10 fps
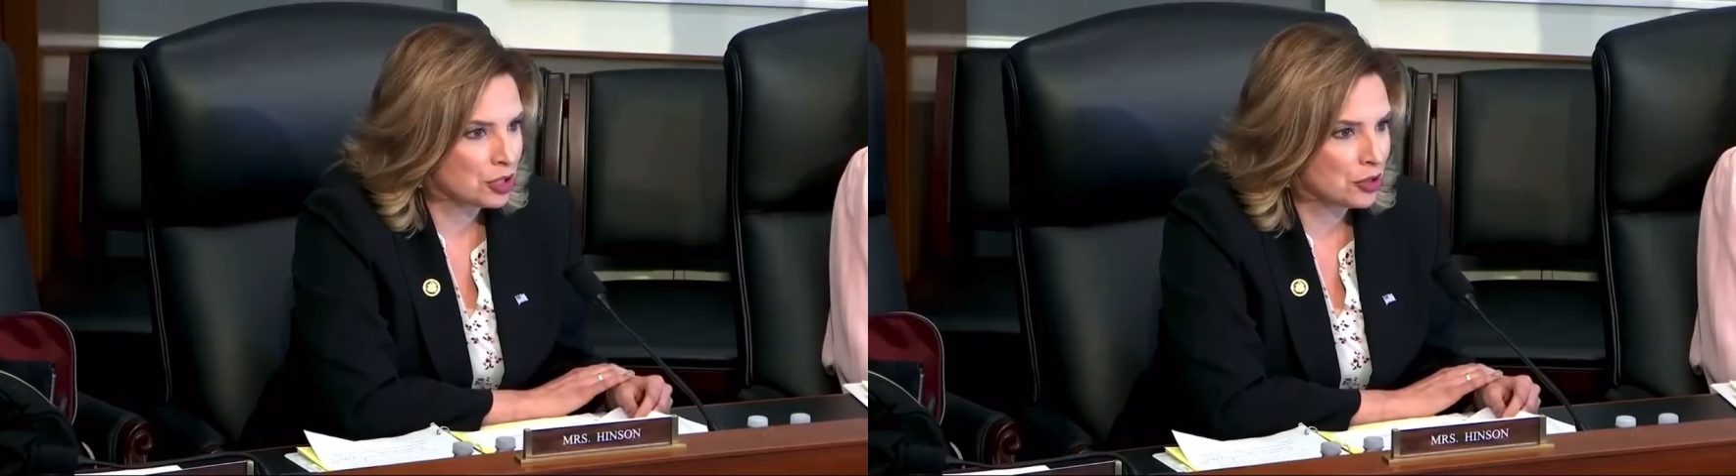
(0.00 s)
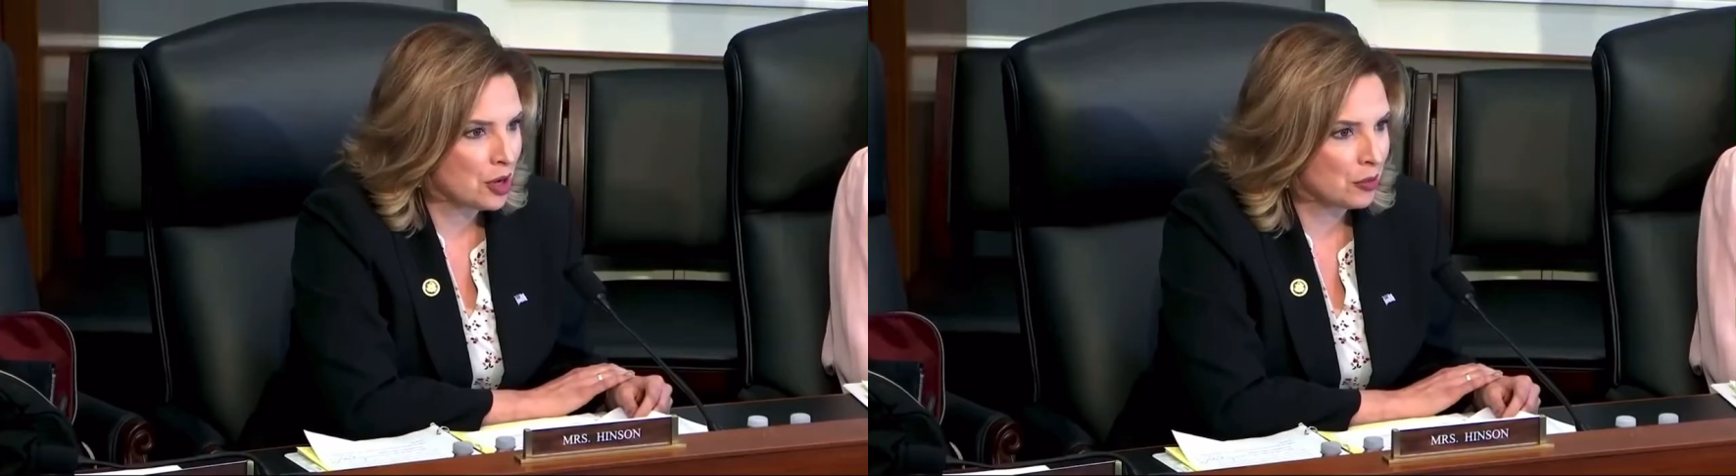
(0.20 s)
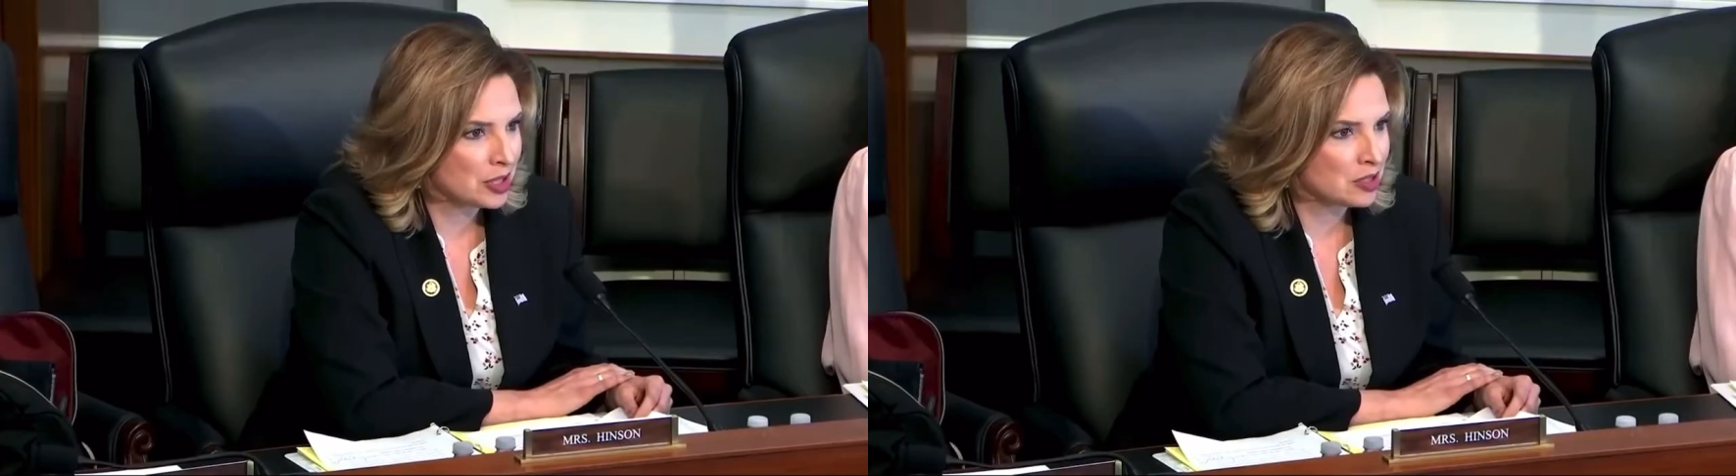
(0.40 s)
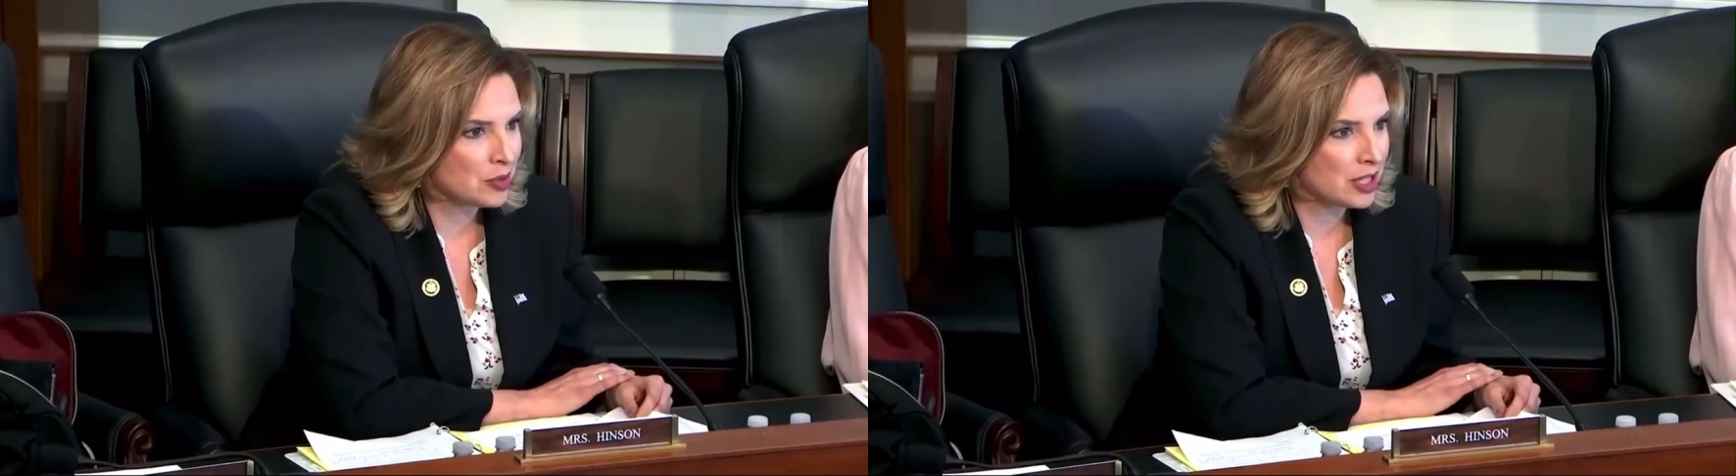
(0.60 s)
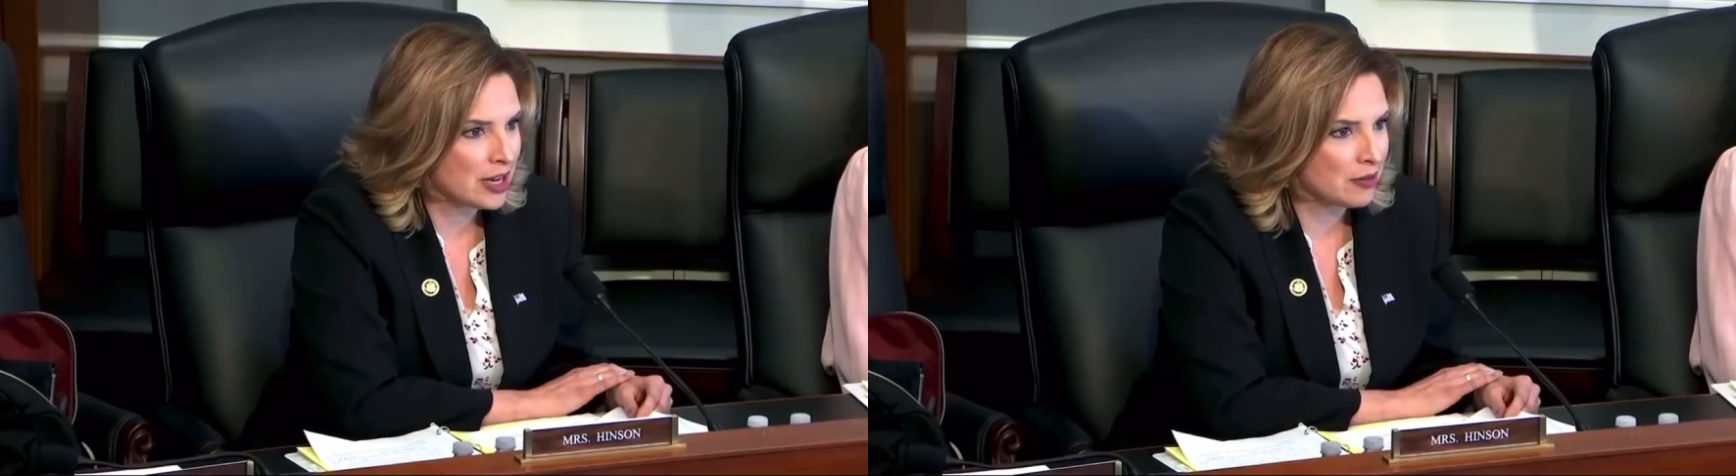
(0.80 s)
you helping to
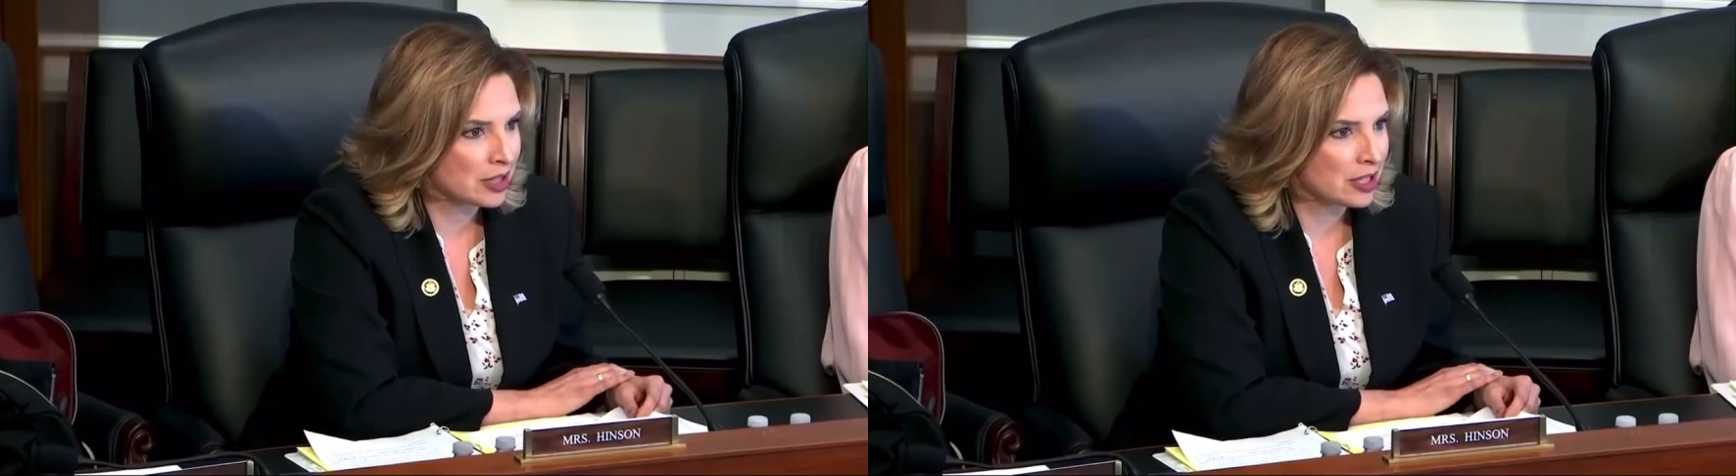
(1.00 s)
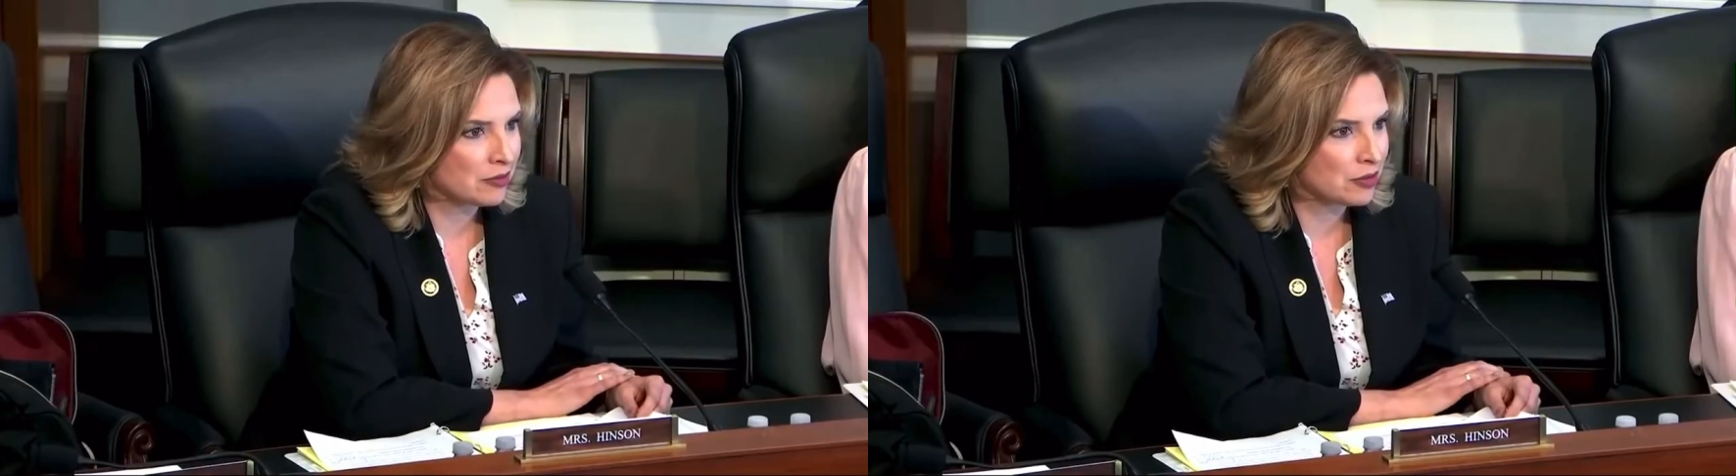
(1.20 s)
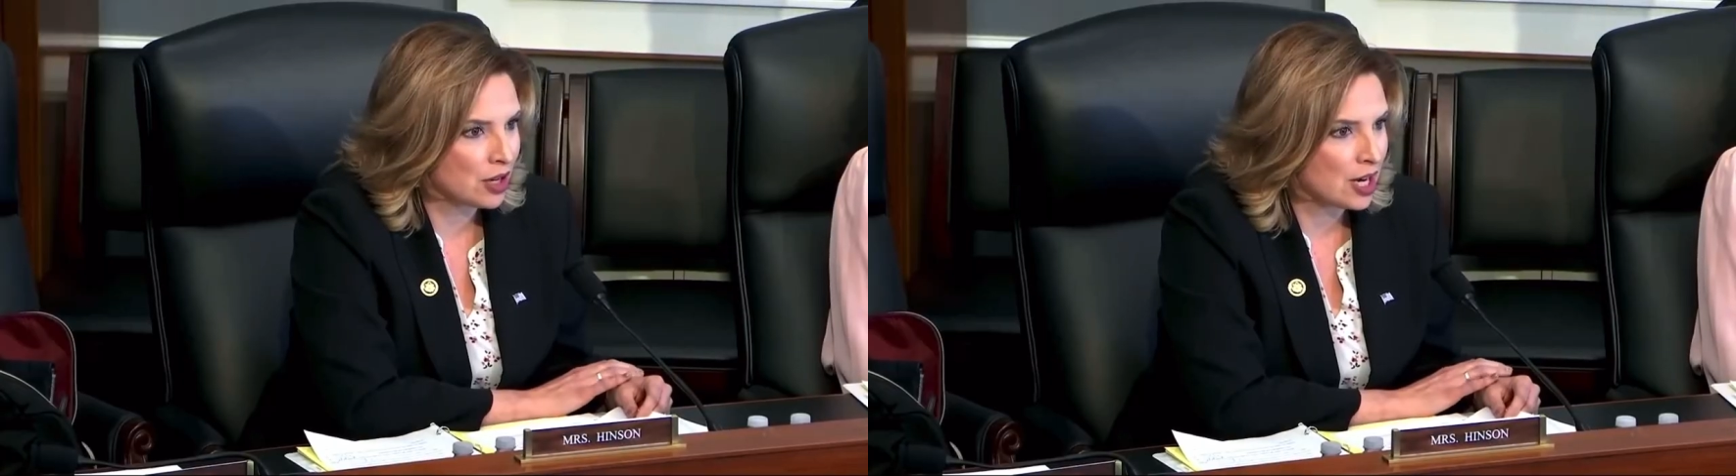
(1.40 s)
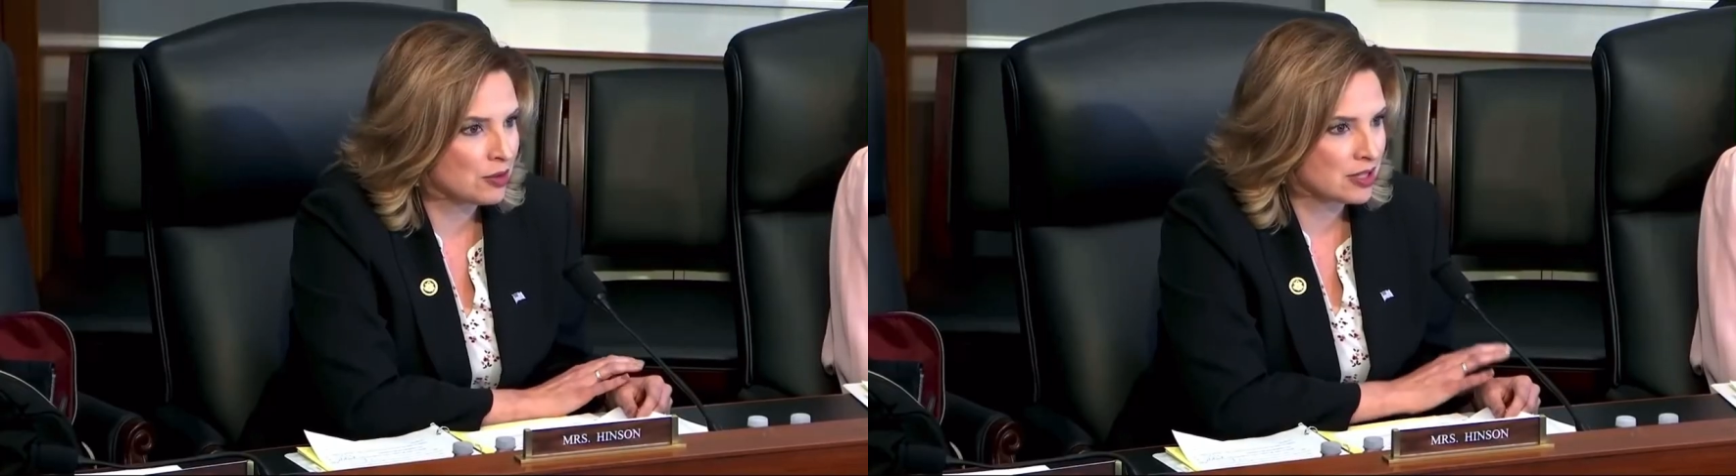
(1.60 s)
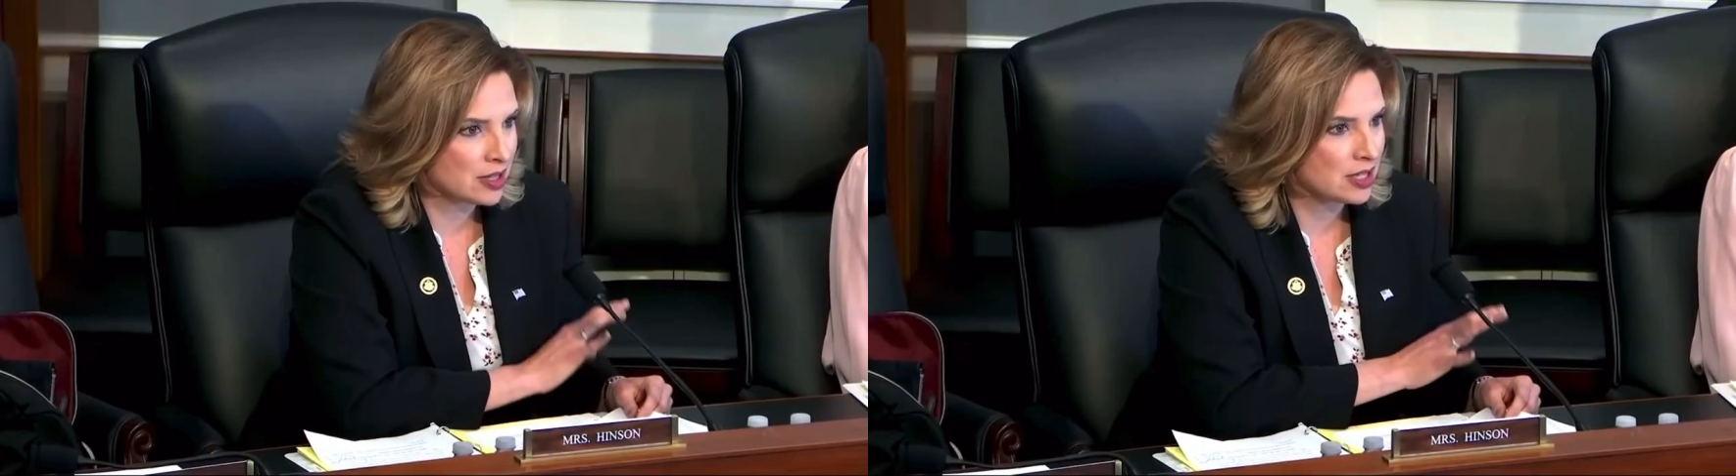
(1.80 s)
be an advocate for
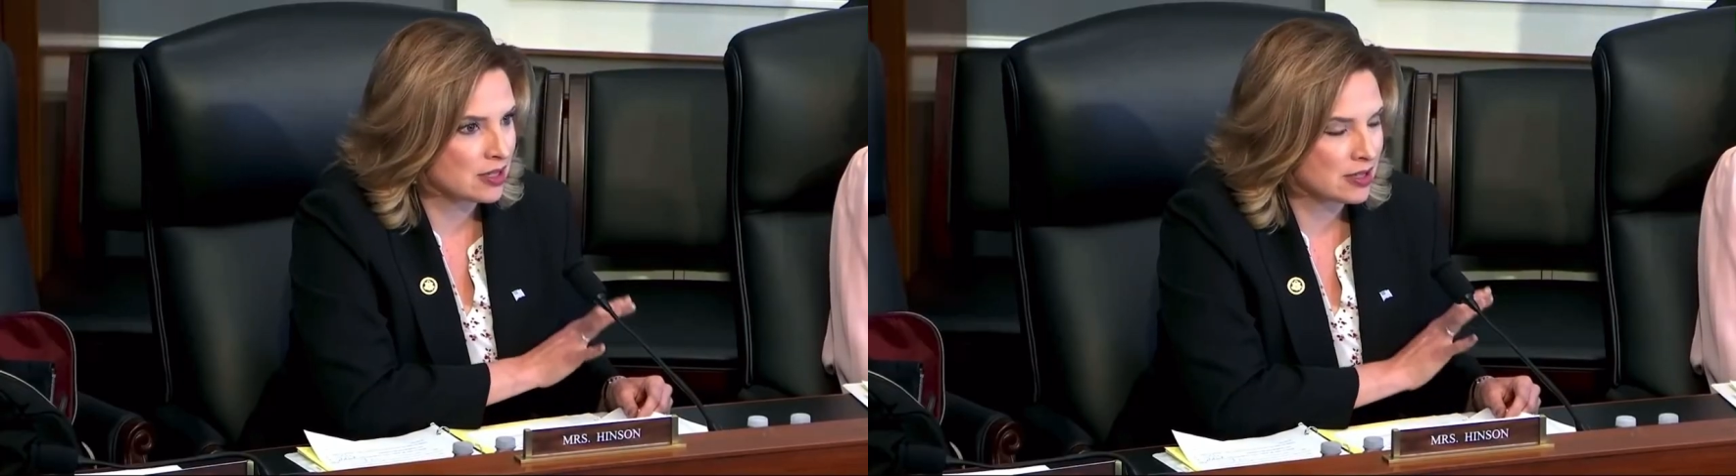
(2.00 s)
Iowans in this.